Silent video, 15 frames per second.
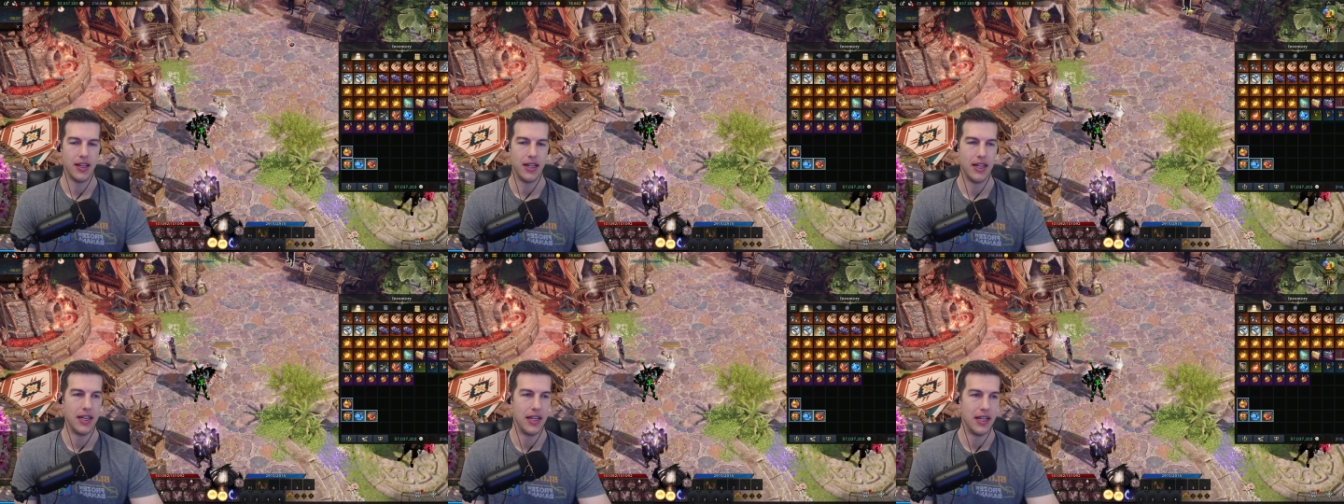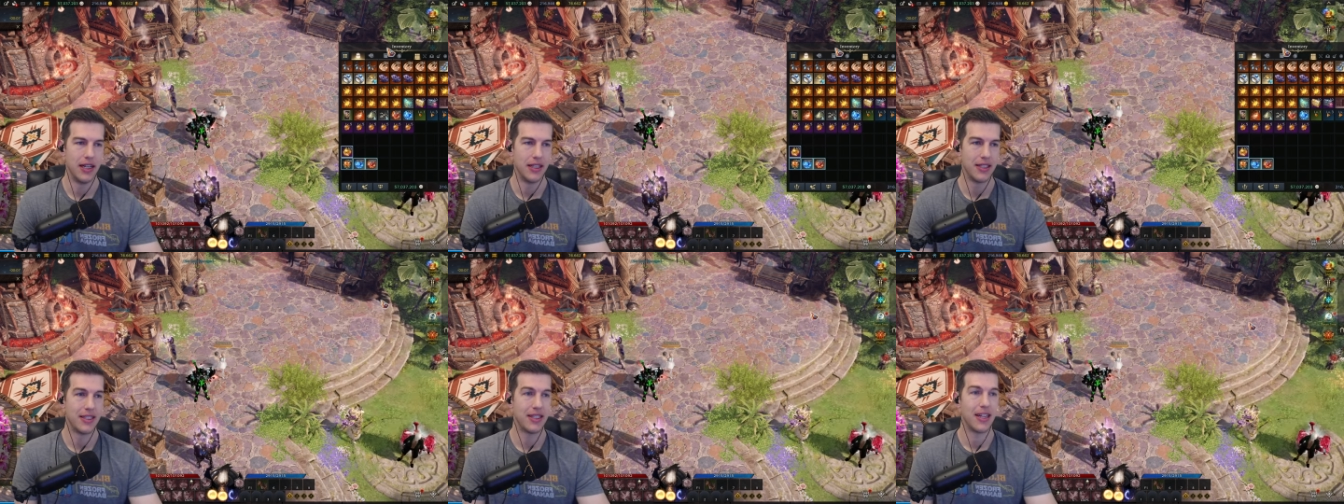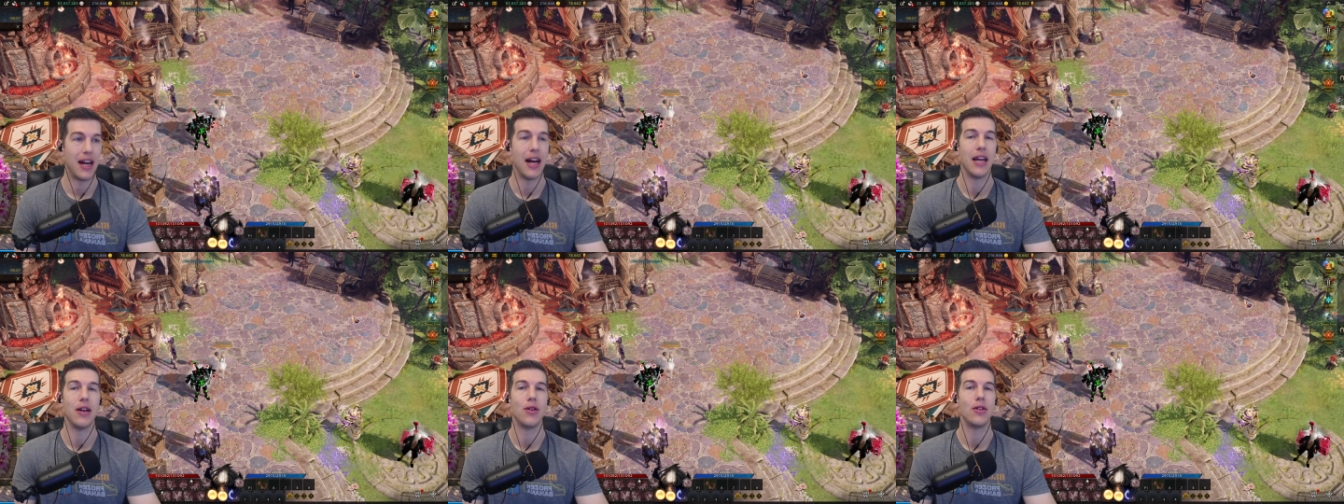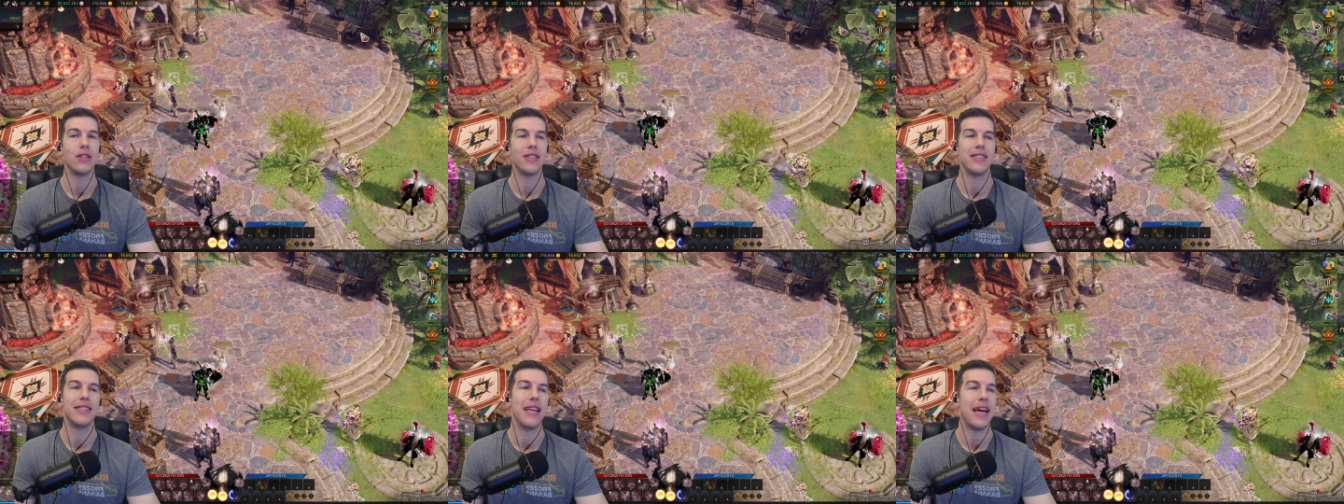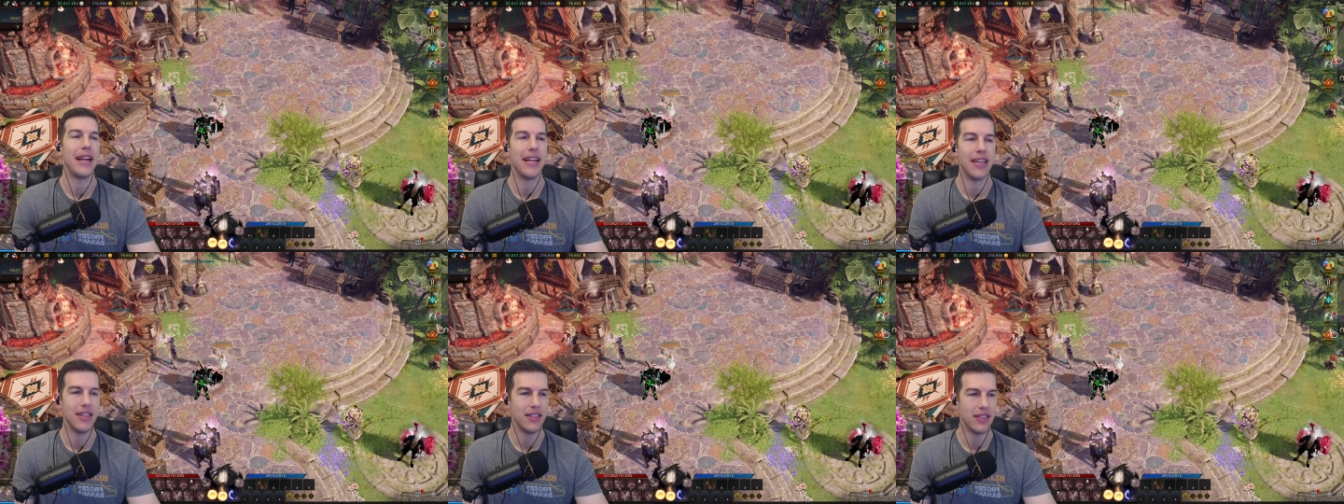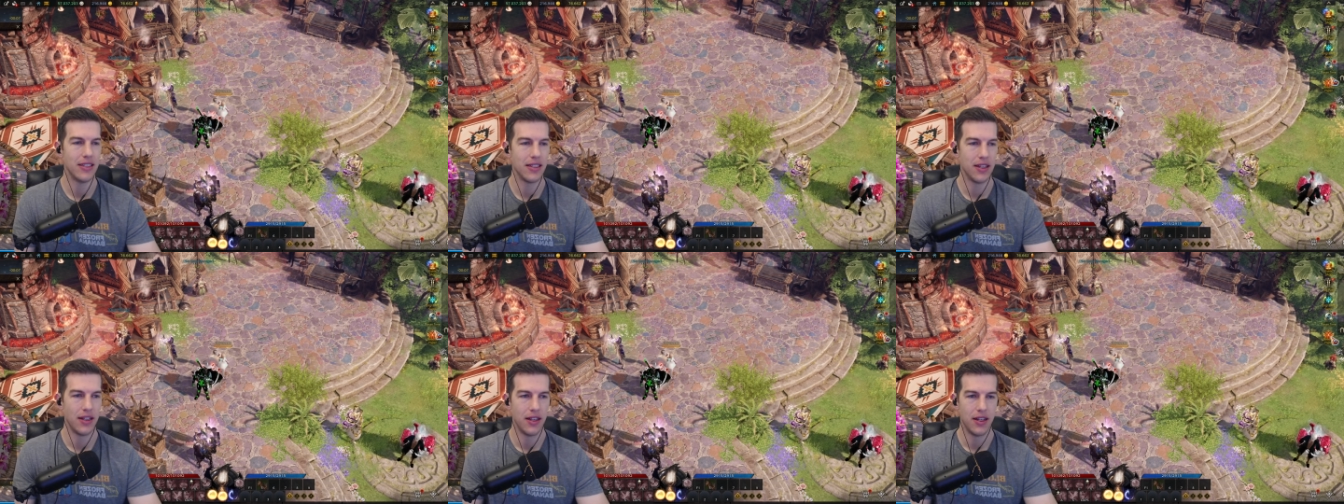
uh, style settings